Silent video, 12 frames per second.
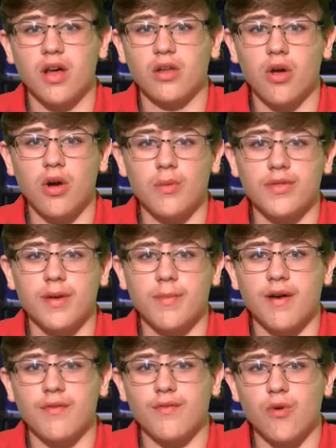along with
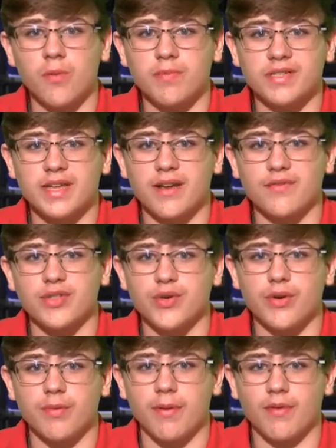about 4% of
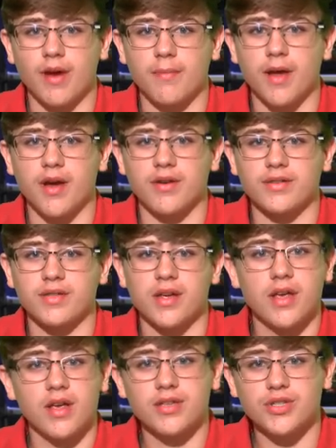sewer ratepayers.
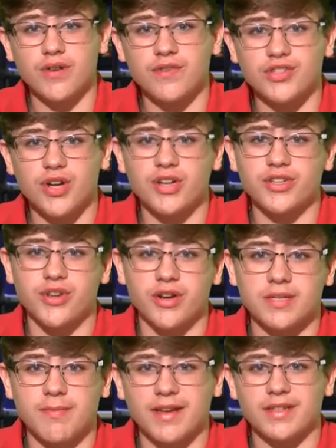Service charges are
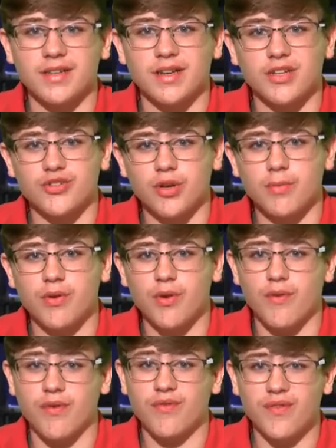expected to contribute
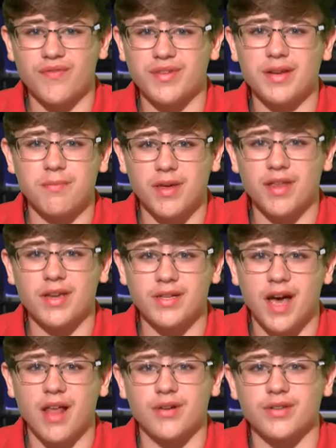over $15 million
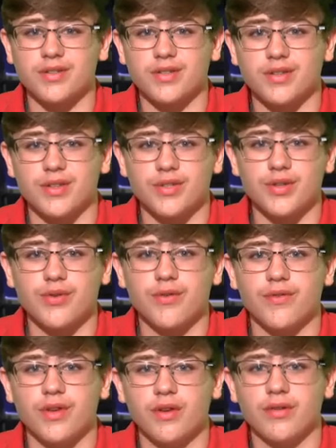to the two
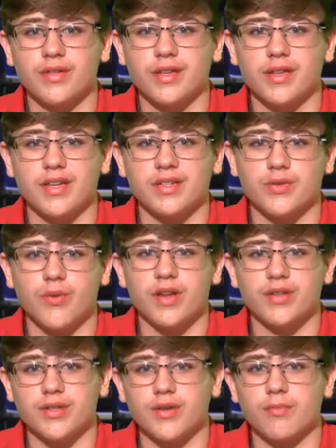of utilities'
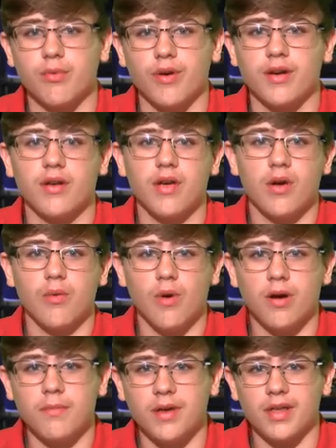
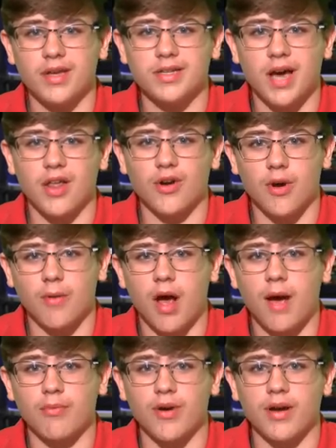$22.1 million
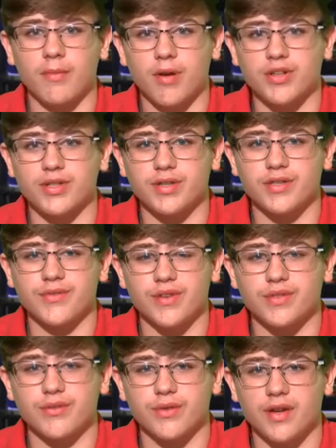operating budget this
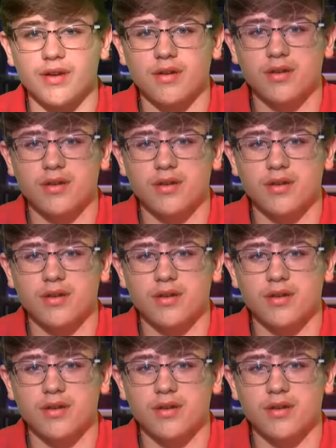fiscal year.